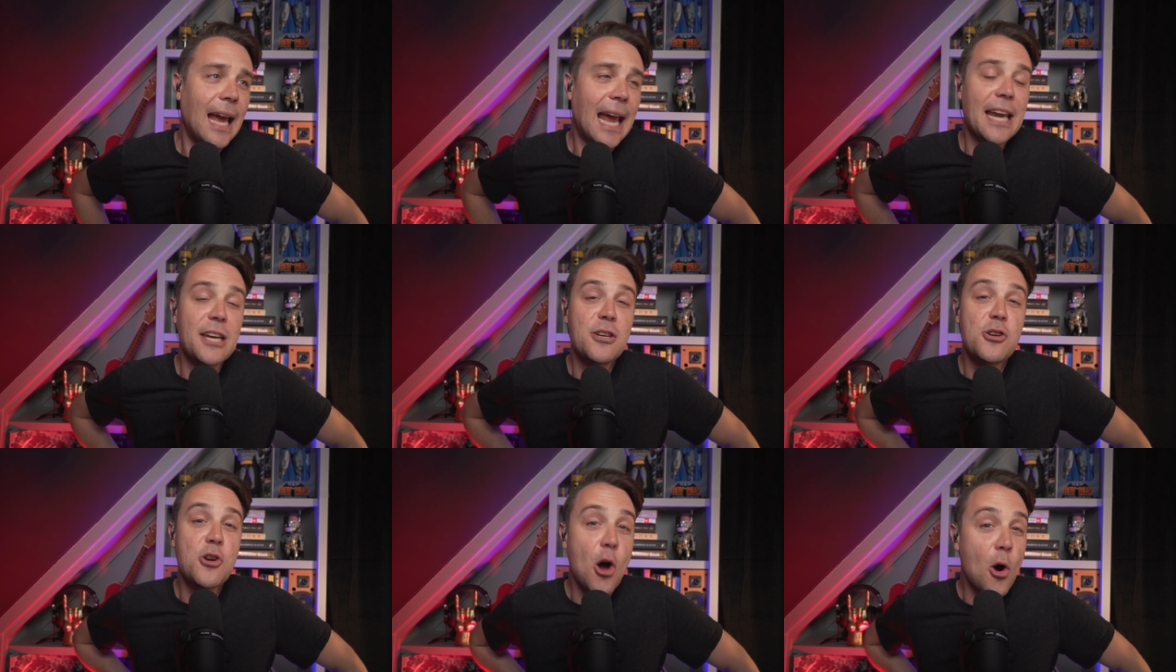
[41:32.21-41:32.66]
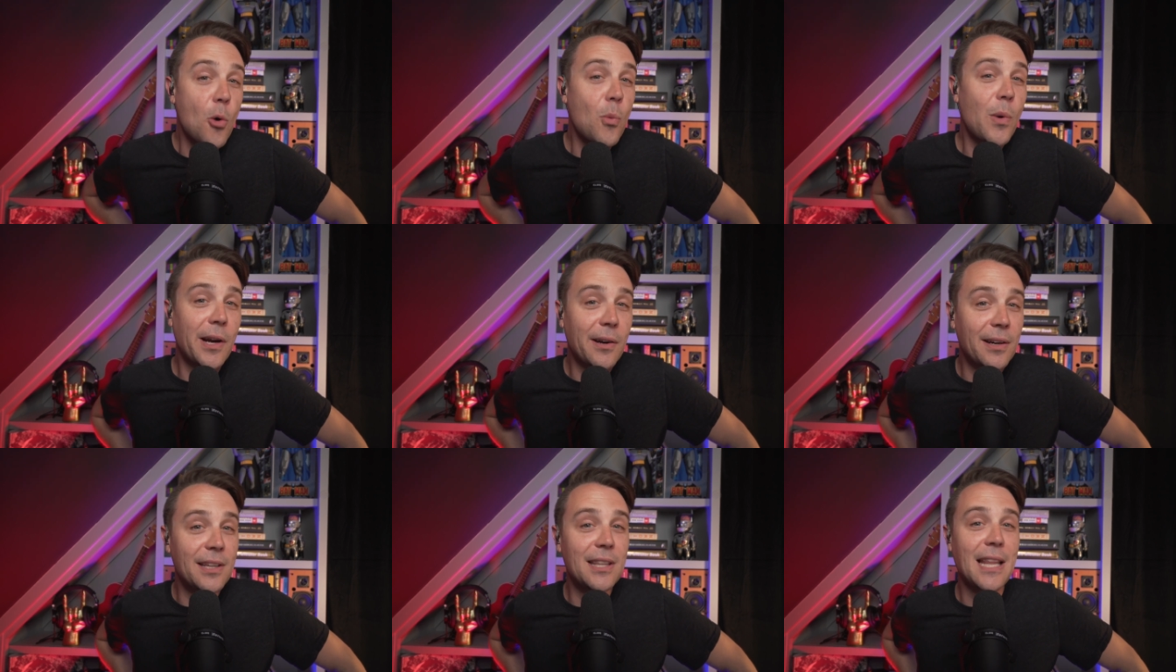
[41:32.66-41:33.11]
and
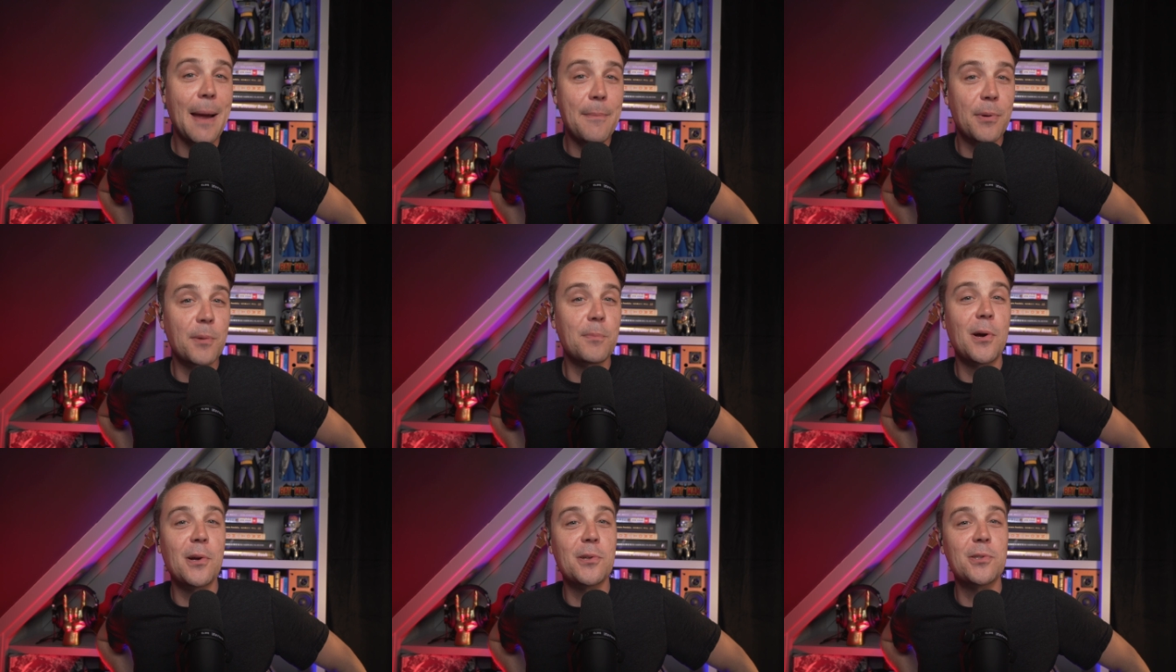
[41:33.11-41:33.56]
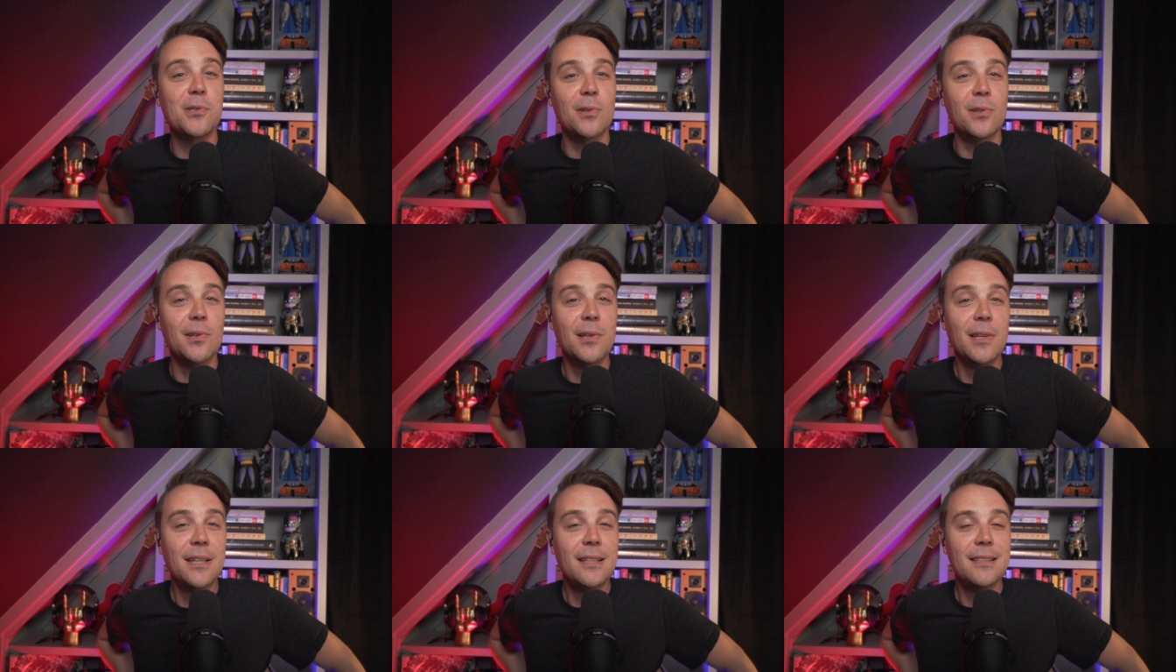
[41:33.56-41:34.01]
nowhere in that
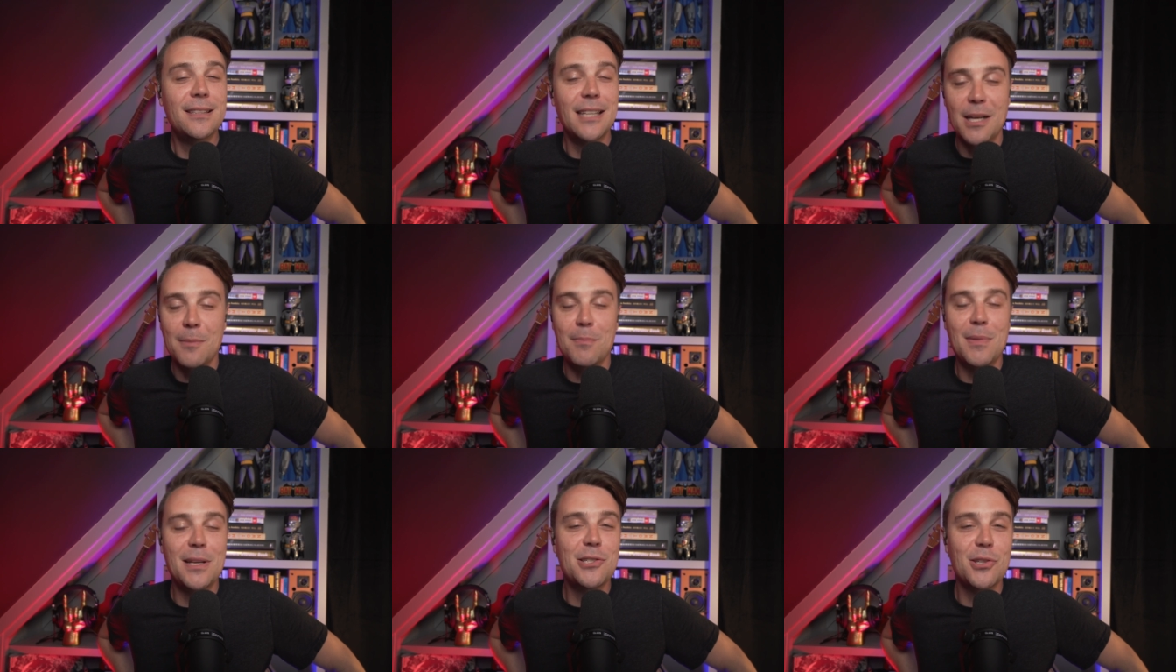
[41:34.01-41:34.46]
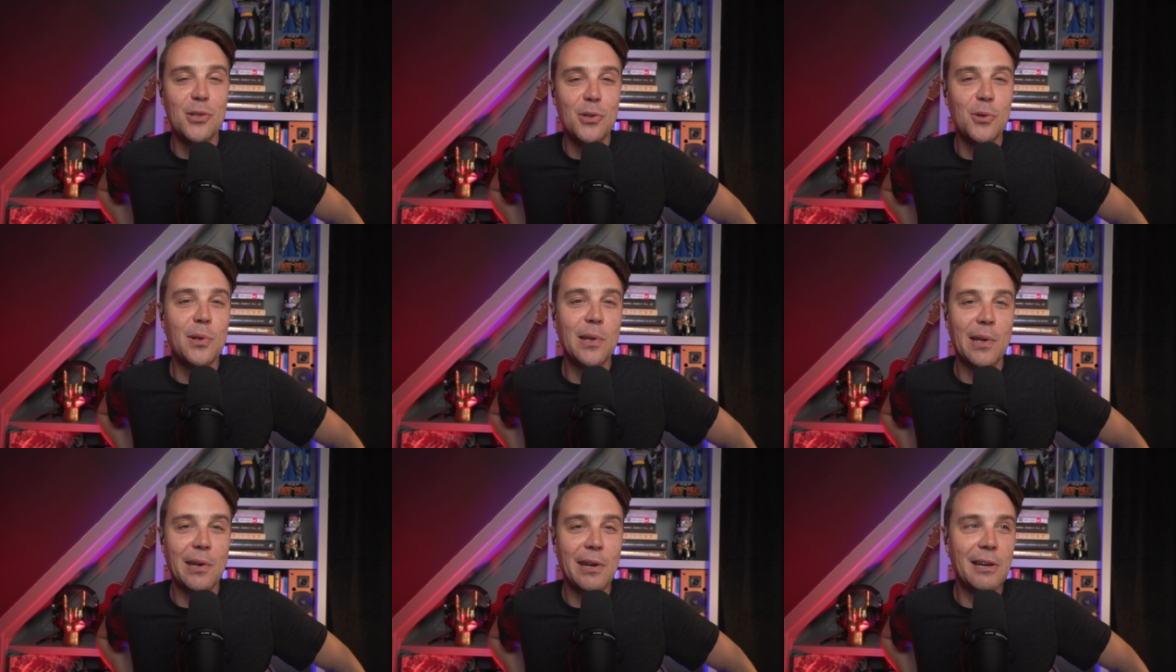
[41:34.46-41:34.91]
proposal did it mention
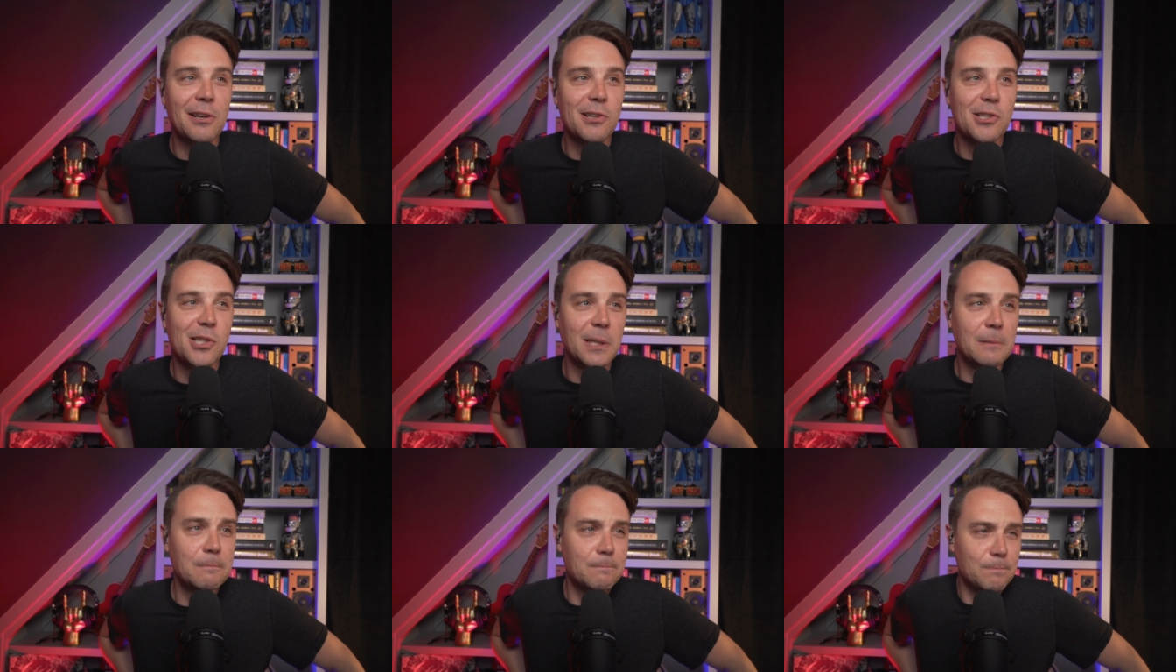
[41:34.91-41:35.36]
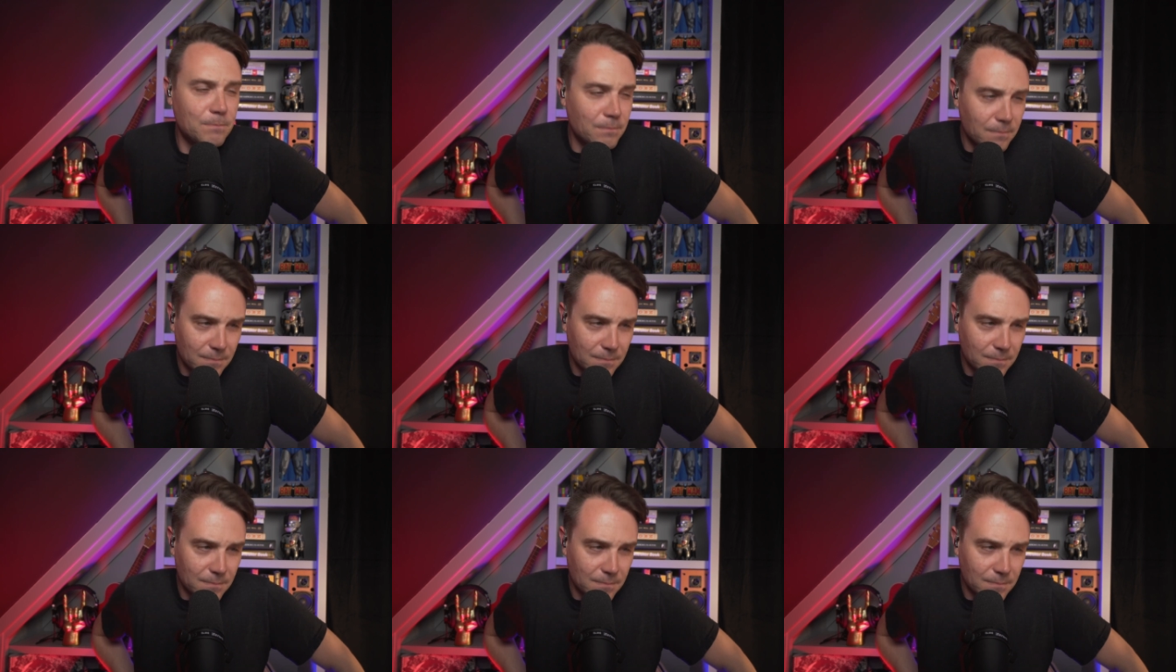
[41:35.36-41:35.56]
nuclear energy.